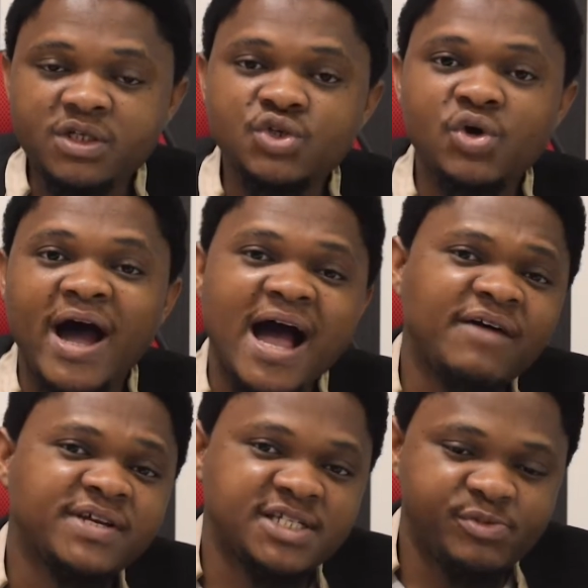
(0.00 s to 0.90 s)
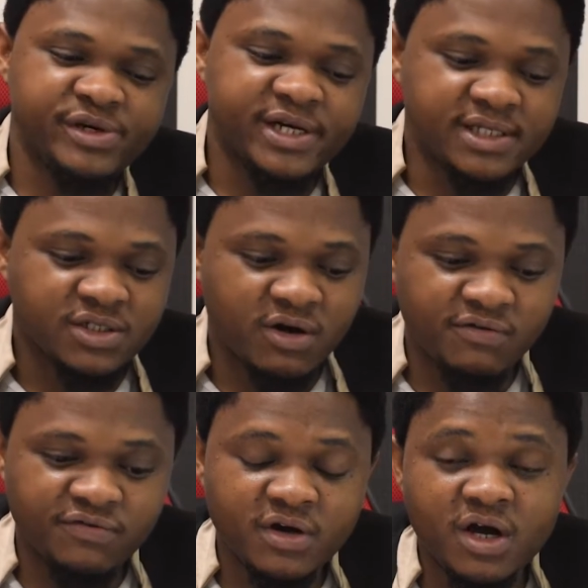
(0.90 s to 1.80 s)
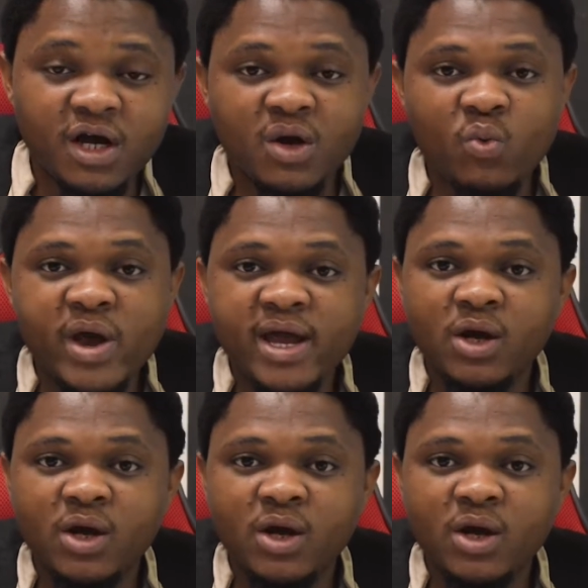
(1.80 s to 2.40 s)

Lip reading: So I have experience of where